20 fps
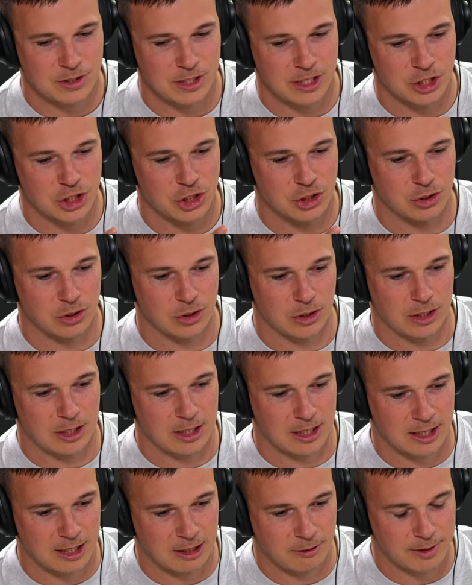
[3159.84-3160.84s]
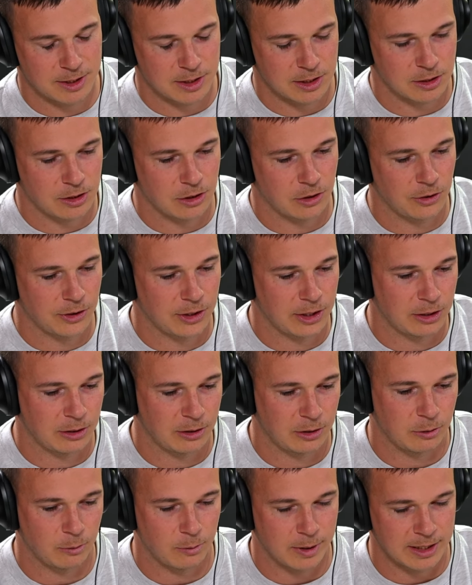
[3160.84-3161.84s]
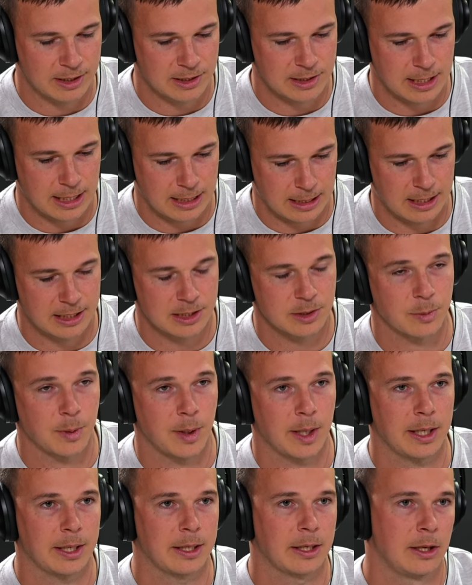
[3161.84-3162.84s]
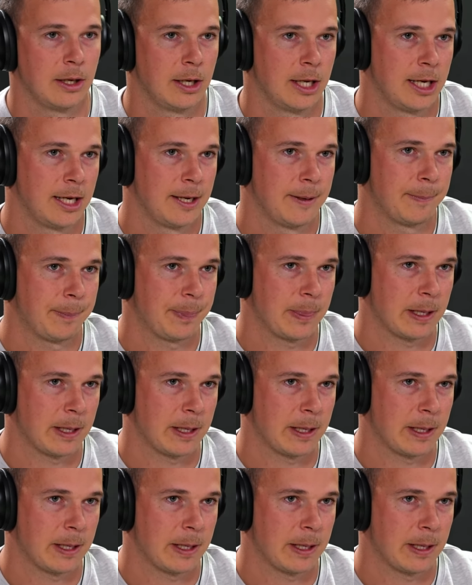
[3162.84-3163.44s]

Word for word: So I shot. Uh, I went to Collie Wednesday last week, uh-huh.